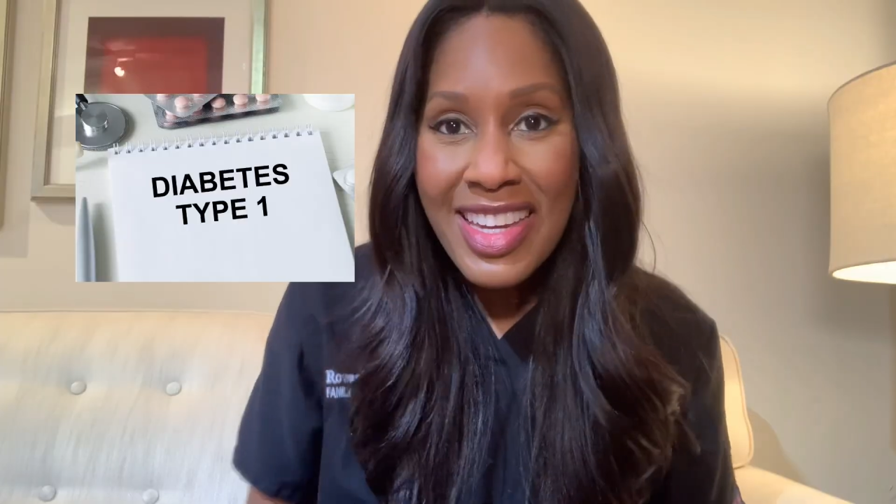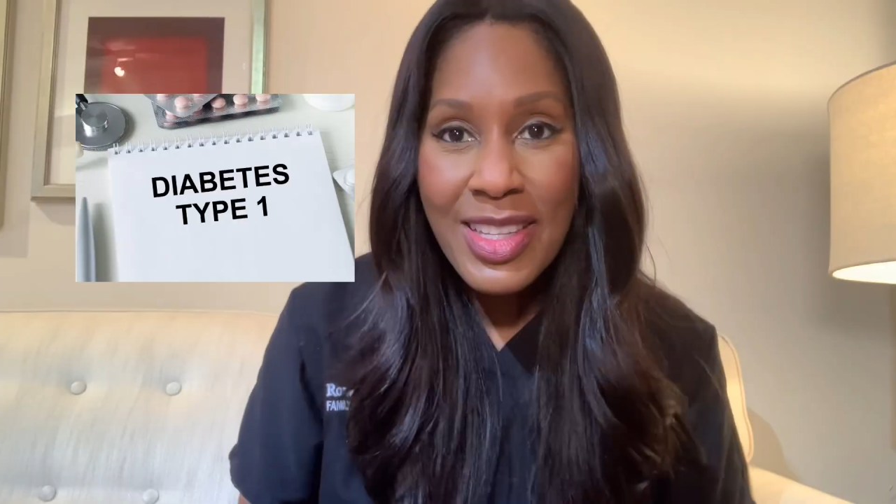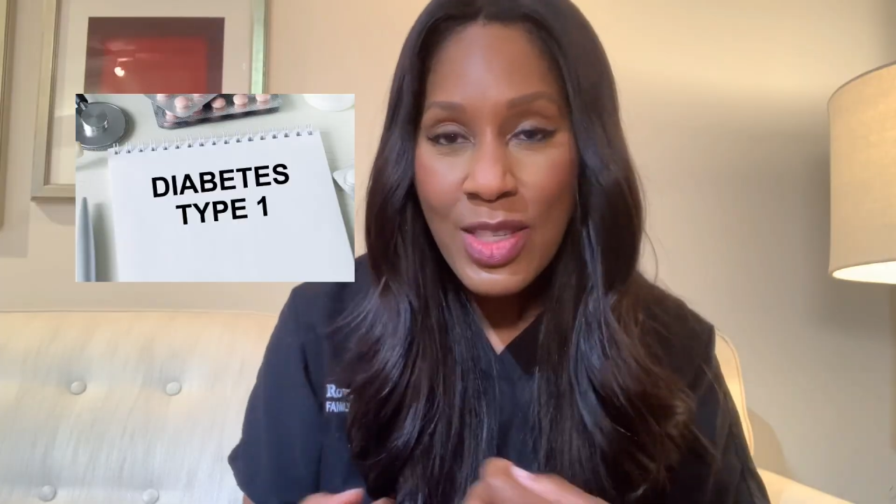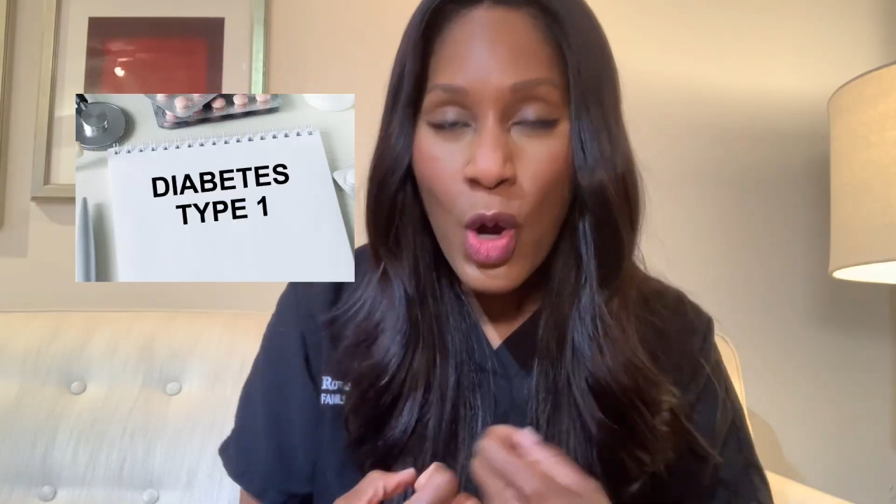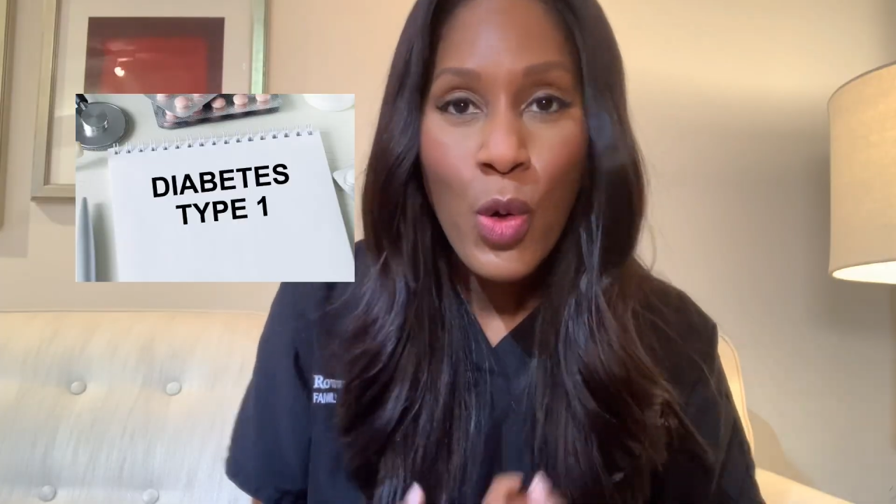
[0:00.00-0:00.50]

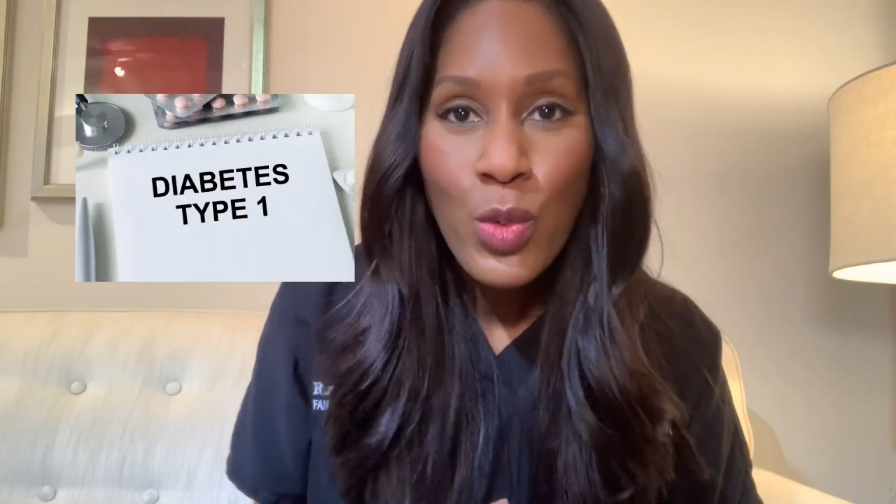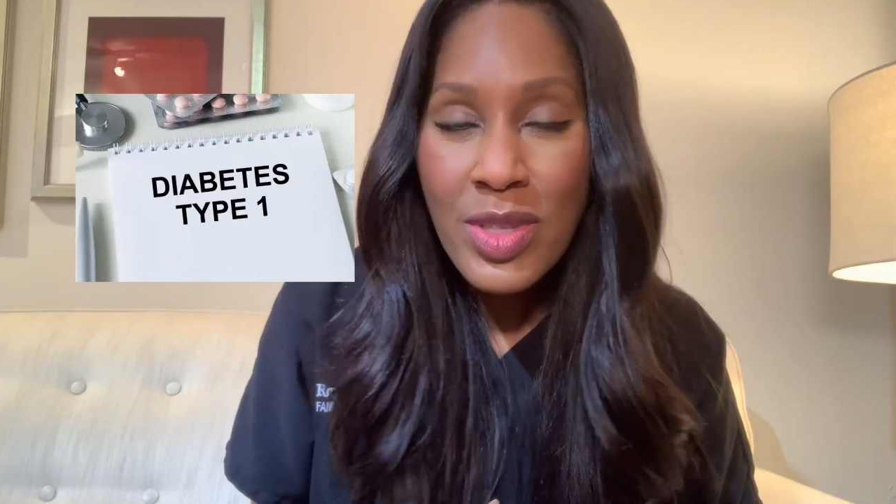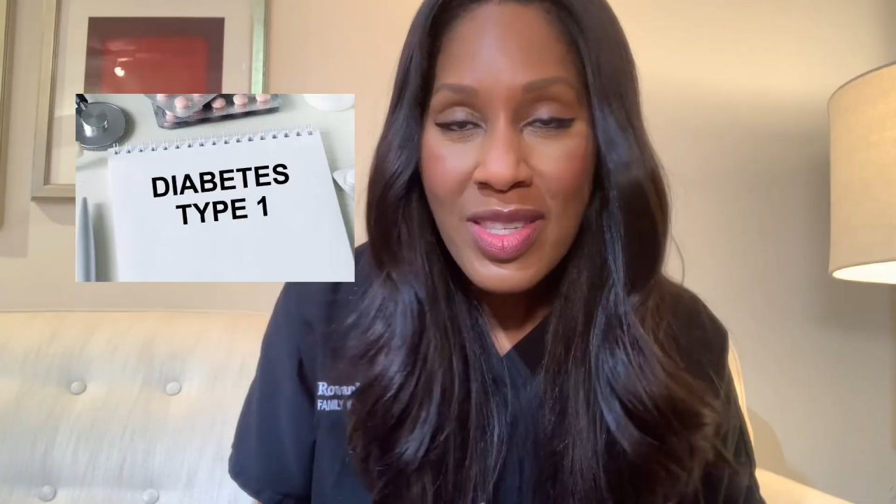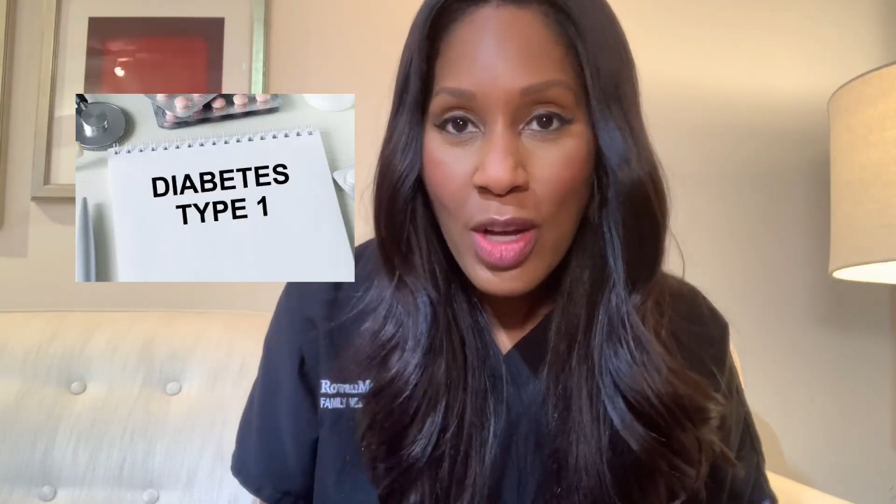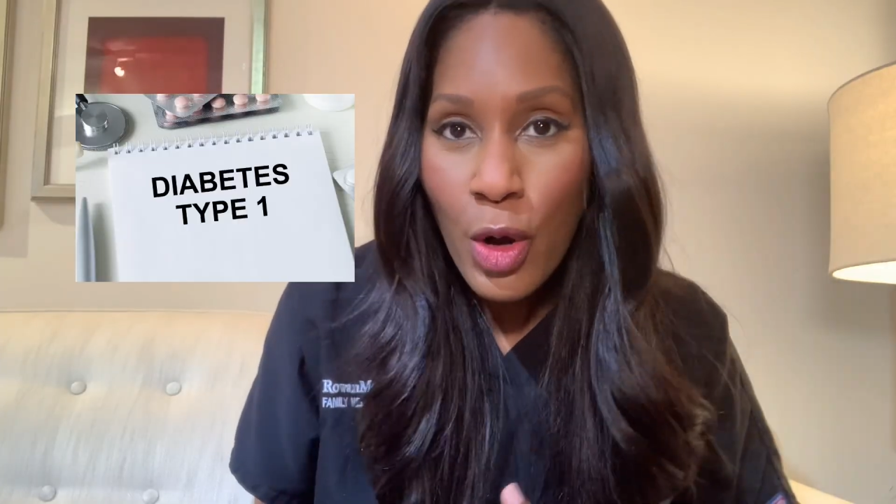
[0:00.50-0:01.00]
its own
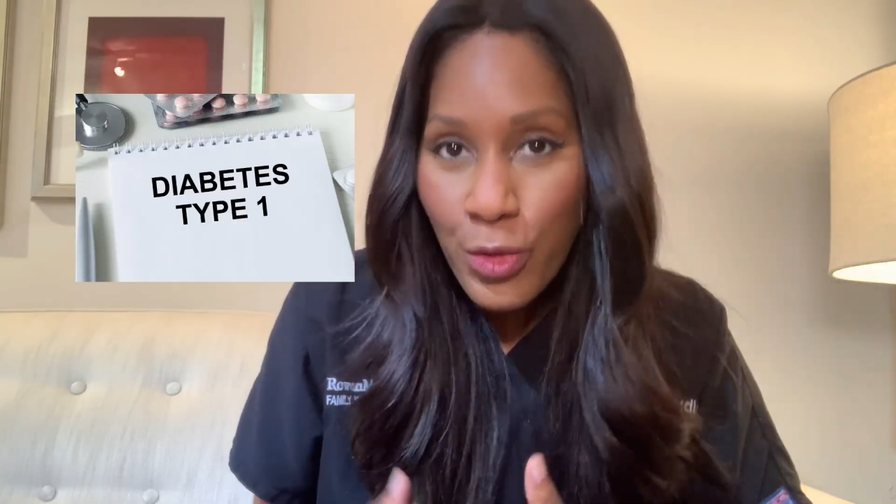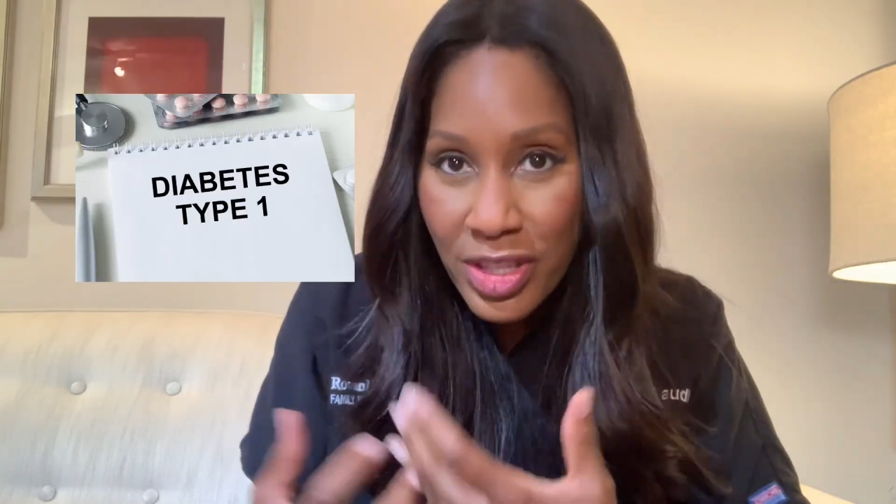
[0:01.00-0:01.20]
self,